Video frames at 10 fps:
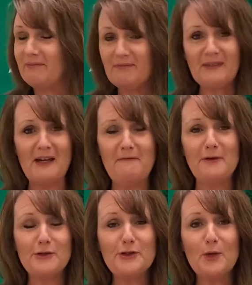It
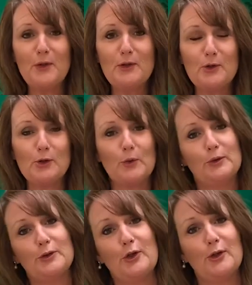feels so unusual
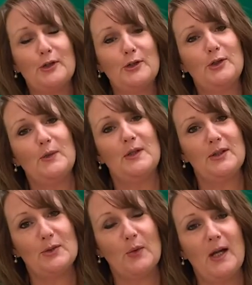talking to you in
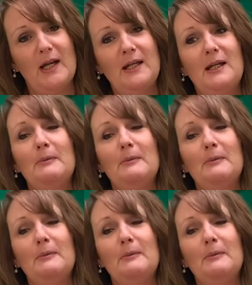this way,